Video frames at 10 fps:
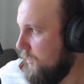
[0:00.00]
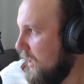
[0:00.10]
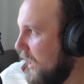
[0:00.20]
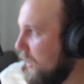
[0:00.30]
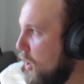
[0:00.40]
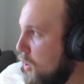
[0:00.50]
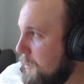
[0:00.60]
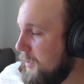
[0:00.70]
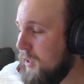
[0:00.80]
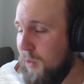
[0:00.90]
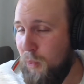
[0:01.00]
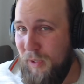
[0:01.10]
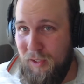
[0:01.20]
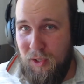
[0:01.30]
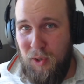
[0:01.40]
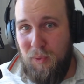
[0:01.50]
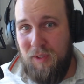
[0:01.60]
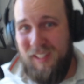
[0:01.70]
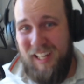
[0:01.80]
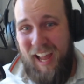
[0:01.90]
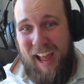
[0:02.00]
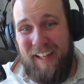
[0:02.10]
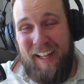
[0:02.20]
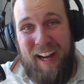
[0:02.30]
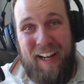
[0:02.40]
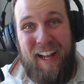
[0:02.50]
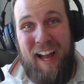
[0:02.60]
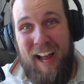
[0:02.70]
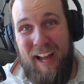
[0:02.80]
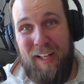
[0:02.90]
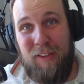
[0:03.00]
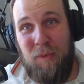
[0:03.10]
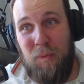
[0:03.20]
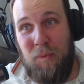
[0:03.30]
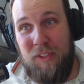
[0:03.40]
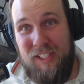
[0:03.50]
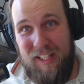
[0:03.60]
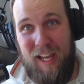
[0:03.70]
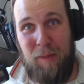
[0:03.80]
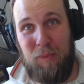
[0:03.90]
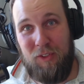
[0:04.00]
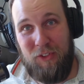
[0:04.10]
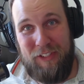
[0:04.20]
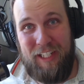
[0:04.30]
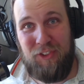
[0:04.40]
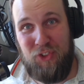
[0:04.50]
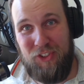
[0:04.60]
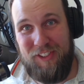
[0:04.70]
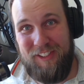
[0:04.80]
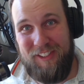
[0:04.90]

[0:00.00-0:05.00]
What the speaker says: I opened the window and I had stable connection.